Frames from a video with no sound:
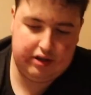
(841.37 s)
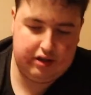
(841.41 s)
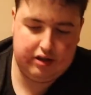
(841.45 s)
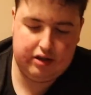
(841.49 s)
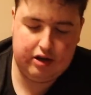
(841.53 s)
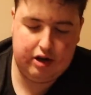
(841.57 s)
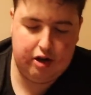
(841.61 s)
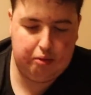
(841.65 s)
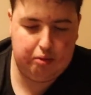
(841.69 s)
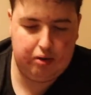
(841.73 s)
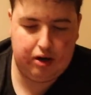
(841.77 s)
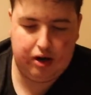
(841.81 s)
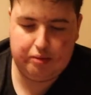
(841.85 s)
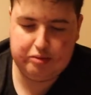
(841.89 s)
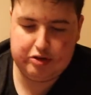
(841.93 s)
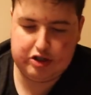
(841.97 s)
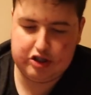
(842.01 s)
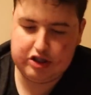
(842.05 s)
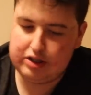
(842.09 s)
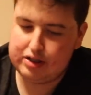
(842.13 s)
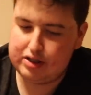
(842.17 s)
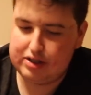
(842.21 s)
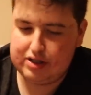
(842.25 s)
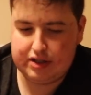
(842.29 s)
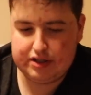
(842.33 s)
Noble Arms
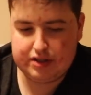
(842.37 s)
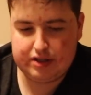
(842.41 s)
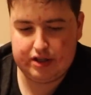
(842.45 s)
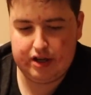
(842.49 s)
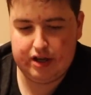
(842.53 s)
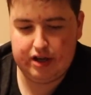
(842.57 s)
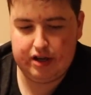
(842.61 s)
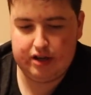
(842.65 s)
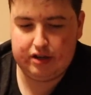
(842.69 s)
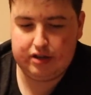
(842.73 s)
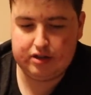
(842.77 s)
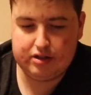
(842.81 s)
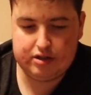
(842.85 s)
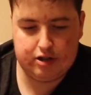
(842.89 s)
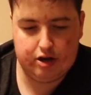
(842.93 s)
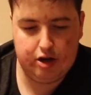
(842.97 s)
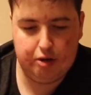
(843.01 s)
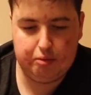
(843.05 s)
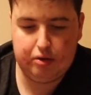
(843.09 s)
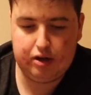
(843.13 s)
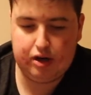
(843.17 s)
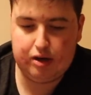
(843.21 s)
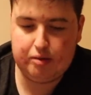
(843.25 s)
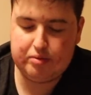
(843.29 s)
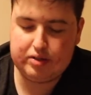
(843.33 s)
just isn't as good, because the
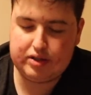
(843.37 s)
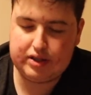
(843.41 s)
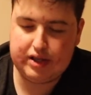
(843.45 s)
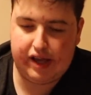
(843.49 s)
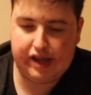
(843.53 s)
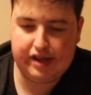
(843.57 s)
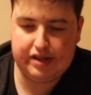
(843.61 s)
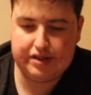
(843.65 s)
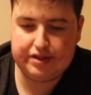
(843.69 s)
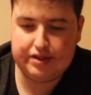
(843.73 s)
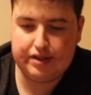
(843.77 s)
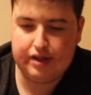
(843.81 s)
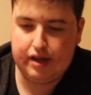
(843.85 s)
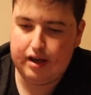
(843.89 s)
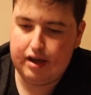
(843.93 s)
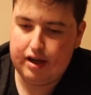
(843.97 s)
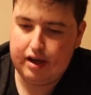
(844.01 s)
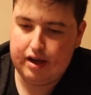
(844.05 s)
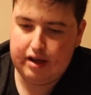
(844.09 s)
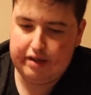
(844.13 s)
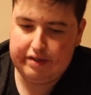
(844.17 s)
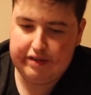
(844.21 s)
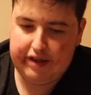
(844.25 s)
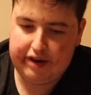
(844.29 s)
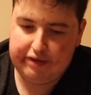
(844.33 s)
Noble Arms says
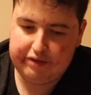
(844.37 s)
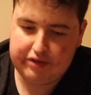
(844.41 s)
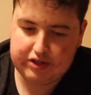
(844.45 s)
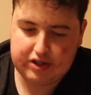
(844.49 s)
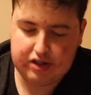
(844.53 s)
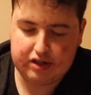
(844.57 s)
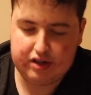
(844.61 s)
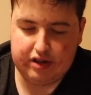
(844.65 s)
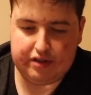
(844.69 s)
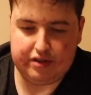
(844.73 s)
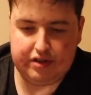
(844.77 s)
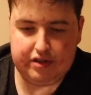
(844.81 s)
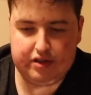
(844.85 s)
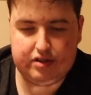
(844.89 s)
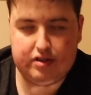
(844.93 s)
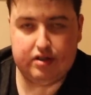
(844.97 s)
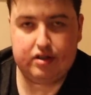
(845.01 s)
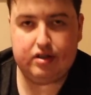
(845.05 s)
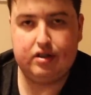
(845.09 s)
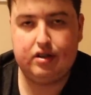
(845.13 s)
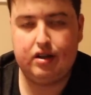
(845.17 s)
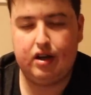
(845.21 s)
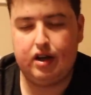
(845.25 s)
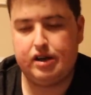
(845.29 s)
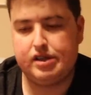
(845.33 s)
that if
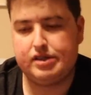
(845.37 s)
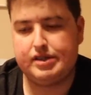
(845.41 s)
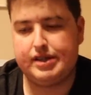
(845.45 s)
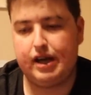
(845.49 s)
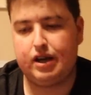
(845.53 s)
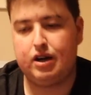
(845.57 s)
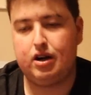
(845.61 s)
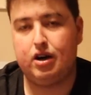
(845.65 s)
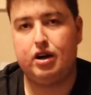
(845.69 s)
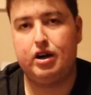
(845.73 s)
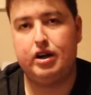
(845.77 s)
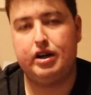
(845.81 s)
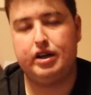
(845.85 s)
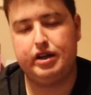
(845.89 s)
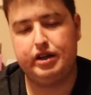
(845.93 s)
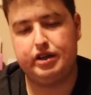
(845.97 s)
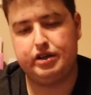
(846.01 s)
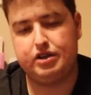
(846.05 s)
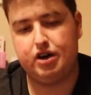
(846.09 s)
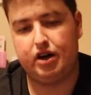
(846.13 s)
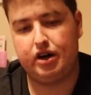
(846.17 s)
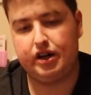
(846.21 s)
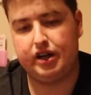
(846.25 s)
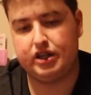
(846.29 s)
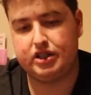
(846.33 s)
the set card
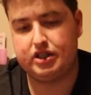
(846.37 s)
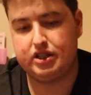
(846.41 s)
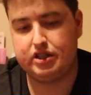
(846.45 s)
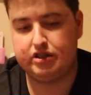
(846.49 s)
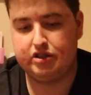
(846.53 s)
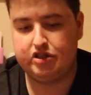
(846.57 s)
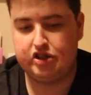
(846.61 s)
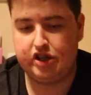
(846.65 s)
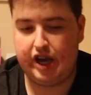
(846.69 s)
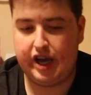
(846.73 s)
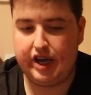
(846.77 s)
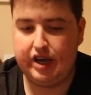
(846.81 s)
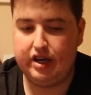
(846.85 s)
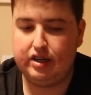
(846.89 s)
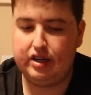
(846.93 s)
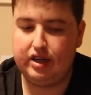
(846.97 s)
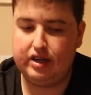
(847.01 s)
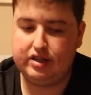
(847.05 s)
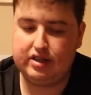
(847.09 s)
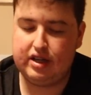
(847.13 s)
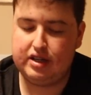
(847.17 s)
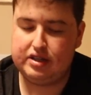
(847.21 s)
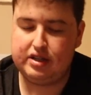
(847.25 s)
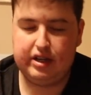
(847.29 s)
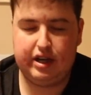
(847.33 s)
it targets is chained,
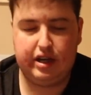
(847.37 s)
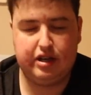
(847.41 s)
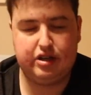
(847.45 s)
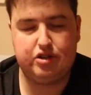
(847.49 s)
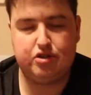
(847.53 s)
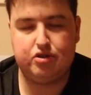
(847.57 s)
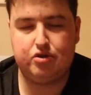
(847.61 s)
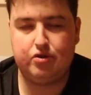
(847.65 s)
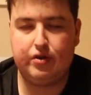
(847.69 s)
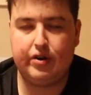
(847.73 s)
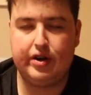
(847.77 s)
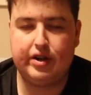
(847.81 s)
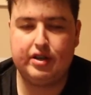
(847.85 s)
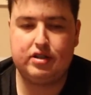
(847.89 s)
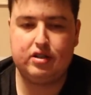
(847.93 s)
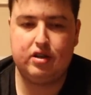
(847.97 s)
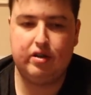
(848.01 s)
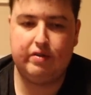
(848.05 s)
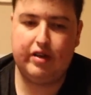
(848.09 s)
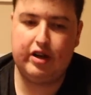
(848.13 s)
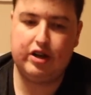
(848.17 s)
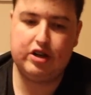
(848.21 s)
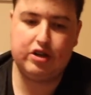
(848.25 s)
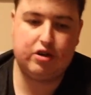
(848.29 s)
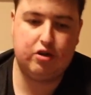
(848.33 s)
it doesn't get destroyed. So
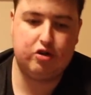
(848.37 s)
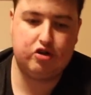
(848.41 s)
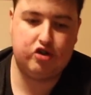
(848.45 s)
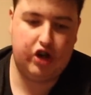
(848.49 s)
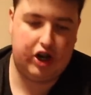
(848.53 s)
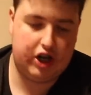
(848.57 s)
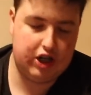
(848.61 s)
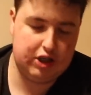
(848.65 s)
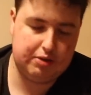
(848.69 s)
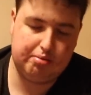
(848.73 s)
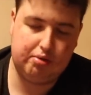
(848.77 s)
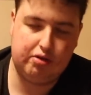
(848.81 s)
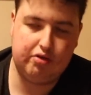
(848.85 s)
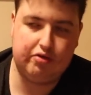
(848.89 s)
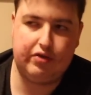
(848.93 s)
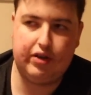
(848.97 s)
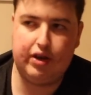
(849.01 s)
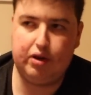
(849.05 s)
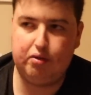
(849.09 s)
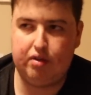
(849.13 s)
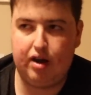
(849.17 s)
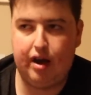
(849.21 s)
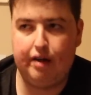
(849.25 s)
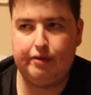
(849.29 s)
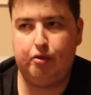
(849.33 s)
if they just go chain
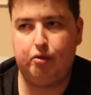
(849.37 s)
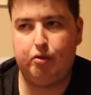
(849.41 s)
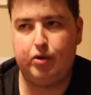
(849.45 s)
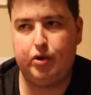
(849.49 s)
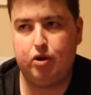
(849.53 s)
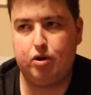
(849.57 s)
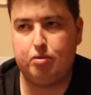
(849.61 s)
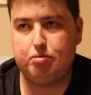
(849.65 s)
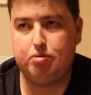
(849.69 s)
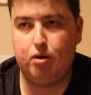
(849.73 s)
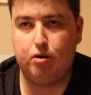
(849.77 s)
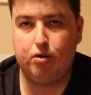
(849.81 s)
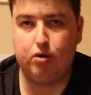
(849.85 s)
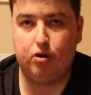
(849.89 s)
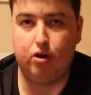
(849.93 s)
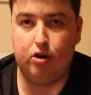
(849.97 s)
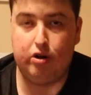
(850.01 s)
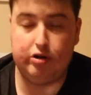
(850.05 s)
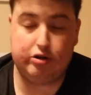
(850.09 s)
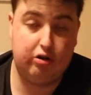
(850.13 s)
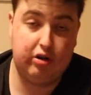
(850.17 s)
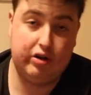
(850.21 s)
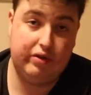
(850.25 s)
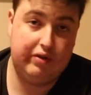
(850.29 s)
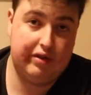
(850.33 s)
spoofing, rivalry, or
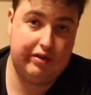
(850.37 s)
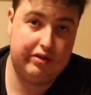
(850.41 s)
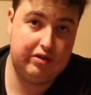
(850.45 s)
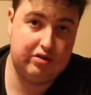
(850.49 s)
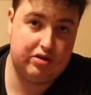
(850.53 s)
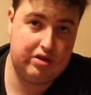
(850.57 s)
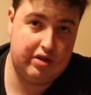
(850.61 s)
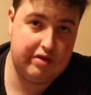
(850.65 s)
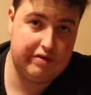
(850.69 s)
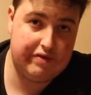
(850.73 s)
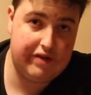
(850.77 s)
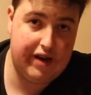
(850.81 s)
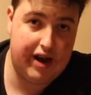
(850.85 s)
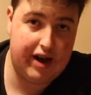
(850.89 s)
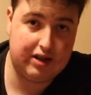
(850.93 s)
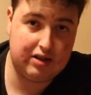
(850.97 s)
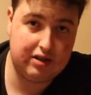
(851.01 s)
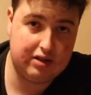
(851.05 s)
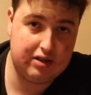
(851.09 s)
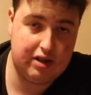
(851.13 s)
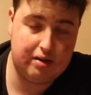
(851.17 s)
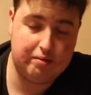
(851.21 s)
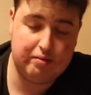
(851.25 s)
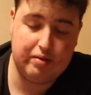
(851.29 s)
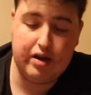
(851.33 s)
protocol, don't even use the effect
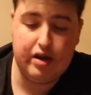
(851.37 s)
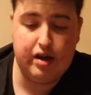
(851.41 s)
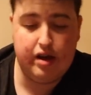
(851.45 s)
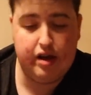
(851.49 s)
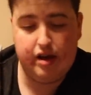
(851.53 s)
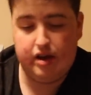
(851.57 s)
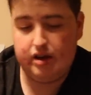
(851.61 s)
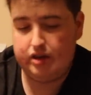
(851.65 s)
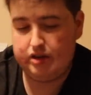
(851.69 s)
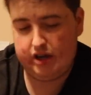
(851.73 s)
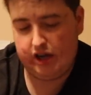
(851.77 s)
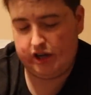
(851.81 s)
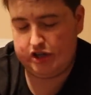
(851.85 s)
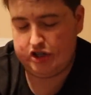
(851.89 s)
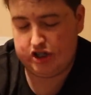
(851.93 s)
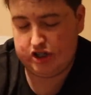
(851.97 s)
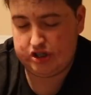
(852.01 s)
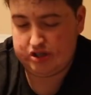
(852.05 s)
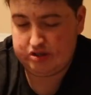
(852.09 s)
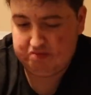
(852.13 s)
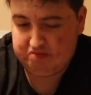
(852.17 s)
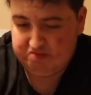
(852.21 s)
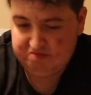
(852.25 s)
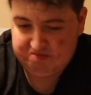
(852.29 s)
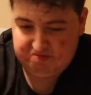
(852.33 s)
on them, it
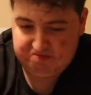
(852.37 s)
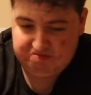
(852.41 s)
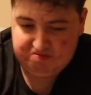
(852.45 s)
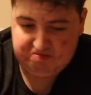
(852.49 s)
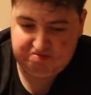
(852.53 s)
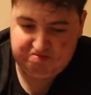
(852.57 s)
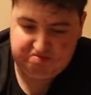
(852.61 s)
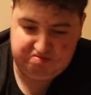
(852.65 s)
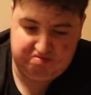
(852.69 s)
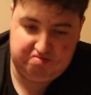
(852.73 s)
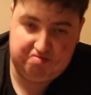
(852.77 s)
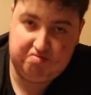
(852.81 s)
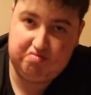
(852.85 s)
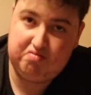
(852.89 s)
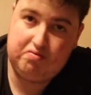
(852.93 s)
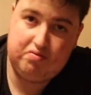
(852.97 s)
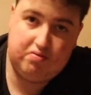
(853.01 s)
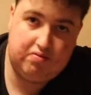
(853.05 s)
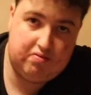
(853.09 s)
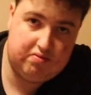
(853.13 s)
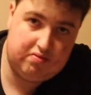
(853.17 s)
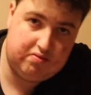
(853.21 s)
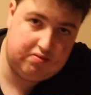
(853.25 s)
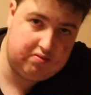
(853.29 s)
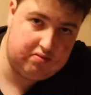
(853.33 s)
just
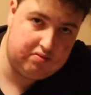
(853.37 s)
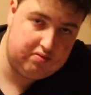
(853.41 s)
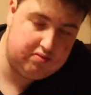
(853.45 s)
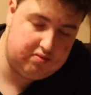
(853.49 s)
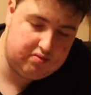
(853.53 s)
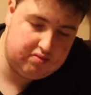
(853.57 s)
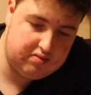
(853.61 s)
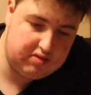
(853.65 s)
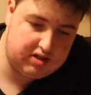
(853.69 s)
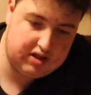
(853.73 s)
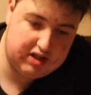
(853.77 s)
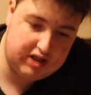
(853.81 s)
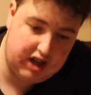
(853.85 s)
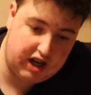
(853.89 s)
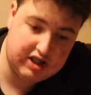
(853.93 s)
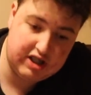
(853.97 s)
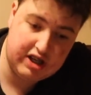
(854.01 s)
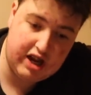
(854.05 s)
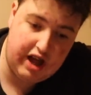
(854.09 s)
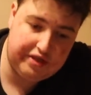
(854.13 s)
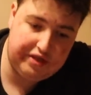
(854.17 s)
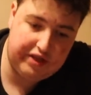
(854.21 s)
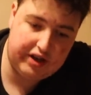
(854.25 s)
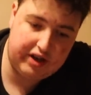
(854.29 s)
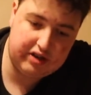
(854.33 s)
does
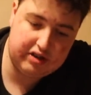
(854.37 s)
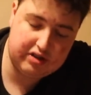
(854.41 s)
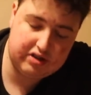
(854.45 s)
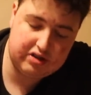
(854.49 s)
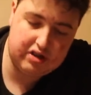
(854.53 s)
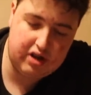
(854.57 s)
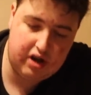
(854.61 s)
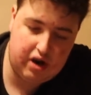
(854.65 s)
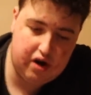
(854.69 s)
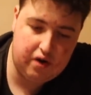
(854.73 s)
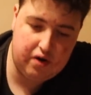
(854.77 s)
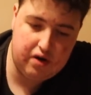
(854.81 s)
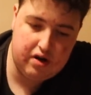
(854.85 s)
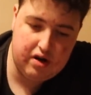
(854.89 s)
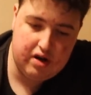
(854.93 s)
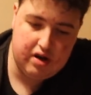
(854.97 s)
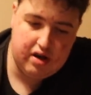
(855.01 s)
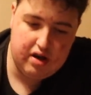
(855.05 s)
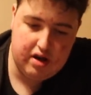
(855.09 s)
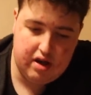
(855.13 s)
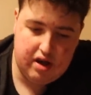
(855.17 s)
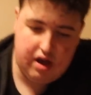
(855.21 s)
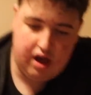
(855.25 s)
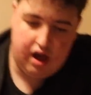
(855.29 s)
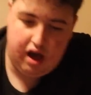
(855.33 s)
nothing. So
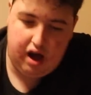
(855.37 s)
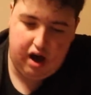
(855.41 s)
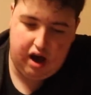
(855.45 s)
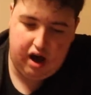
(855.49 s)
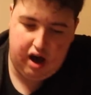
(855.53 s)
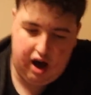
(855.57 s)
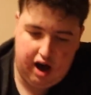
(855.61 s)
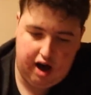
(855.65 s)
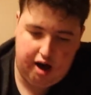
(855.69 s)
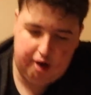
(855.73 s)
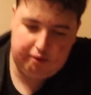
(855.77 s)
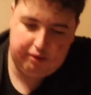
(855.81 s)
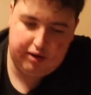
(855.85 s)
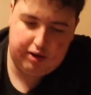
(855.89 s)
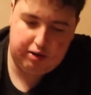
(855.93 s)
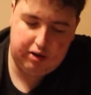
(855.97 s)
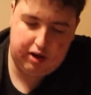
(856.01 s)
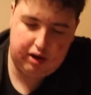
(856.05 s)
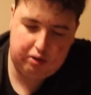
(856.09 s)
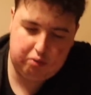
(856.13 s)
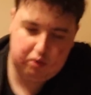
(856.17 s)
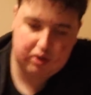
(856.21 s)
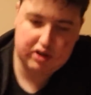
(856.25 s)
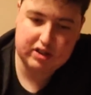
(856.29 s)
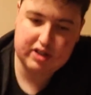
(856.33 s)
nice.
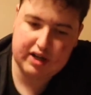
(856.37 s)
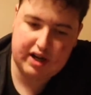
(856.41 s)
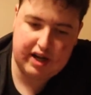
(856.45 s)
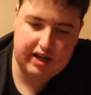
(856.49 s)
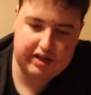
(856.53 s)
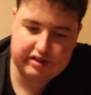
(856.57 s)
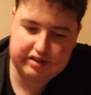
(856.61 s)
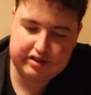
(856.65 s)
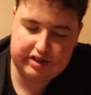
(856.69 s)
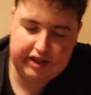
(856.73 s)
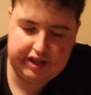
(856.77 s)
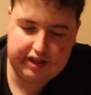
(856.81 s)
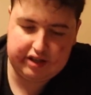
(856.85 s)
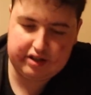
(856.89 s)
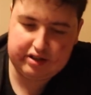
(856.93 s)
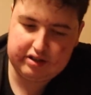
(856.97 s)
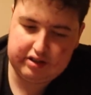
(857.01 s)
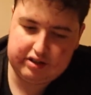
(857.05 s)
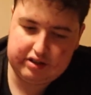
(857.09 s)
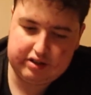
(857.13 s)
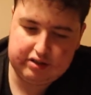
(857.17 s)
it wasn't as good